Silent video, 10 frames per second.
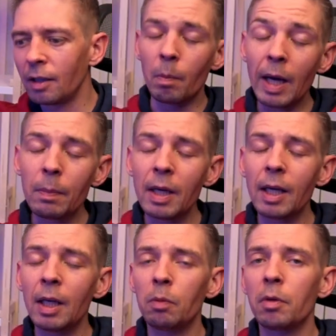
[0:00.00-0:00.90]
maybe
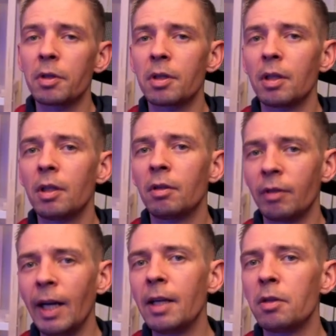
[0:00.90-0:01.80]
it was
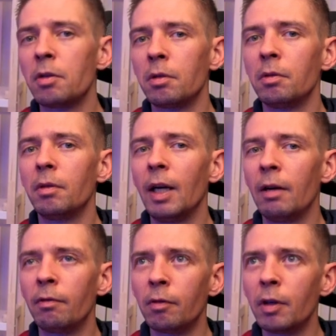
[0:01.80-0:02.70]
trying to
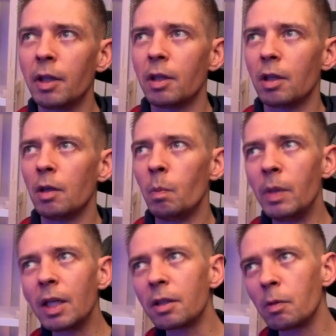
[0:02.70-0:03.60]
avoid
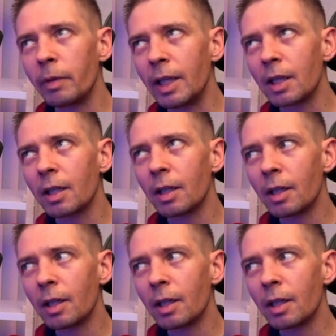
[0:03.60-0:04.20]
big twig